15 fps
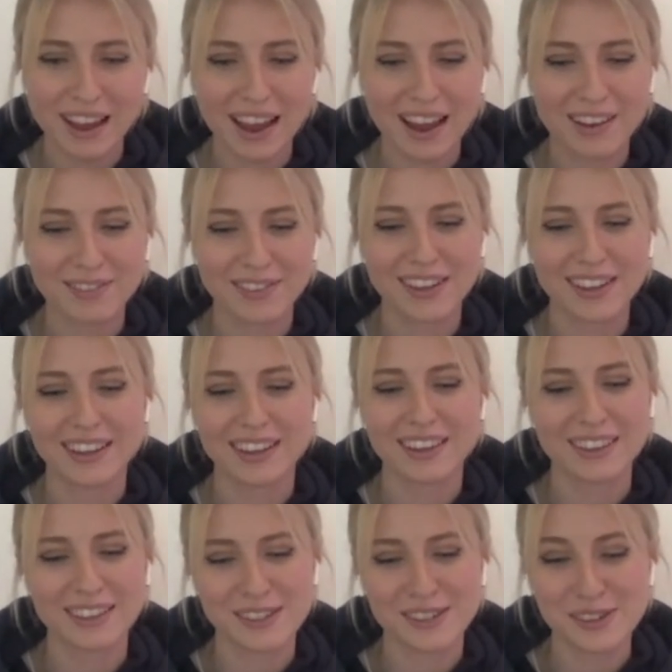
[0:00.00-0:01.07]
having
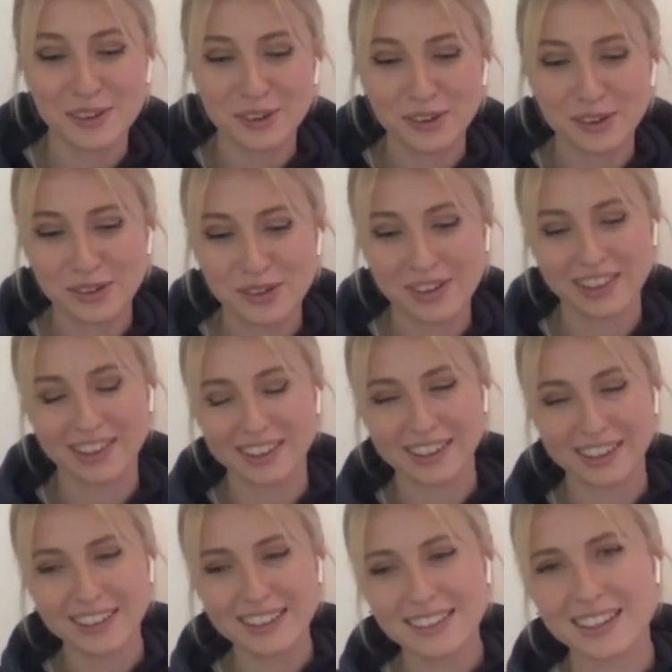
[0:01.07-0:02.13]
this talk with
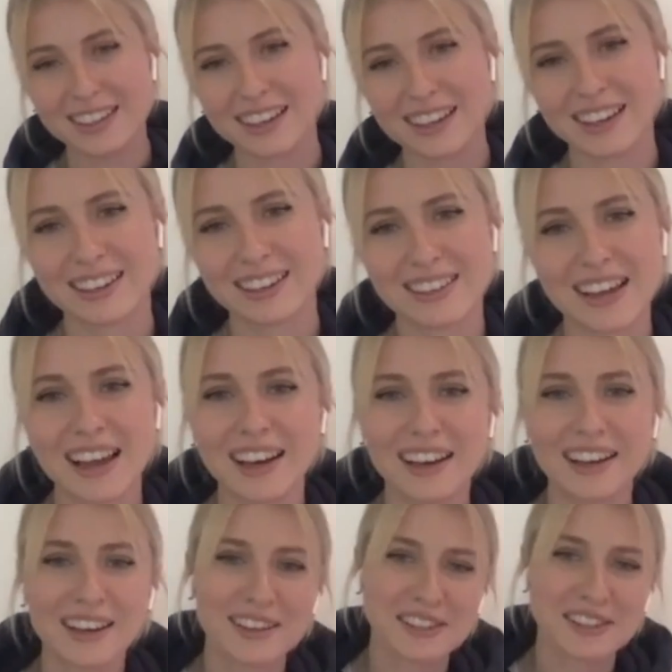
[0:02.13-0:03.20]
us and
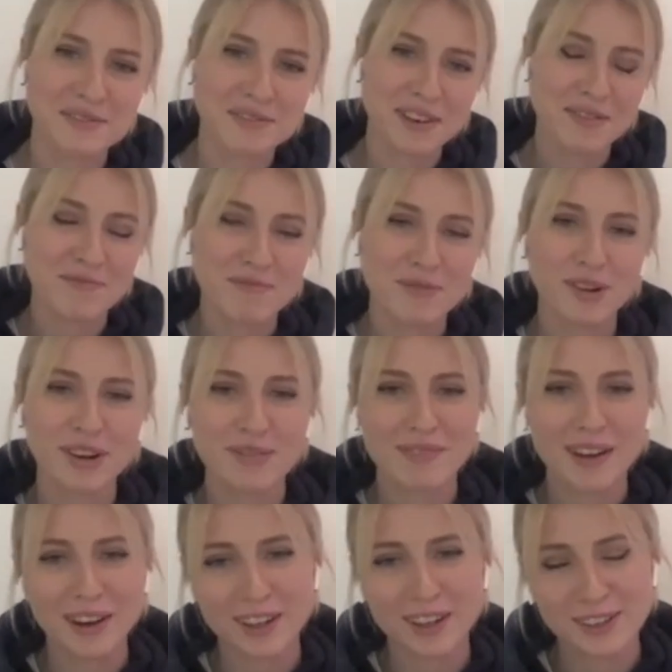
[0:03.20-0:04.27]
telling us a bit more
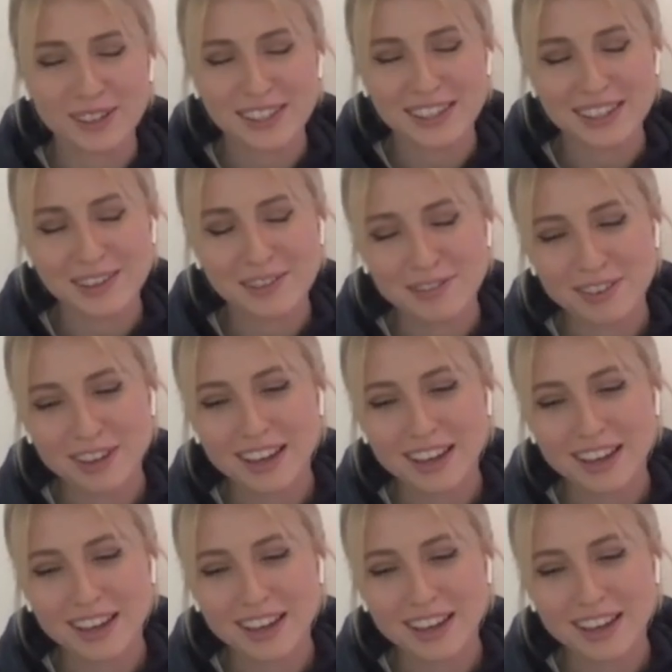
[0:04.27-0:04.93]
about yourself.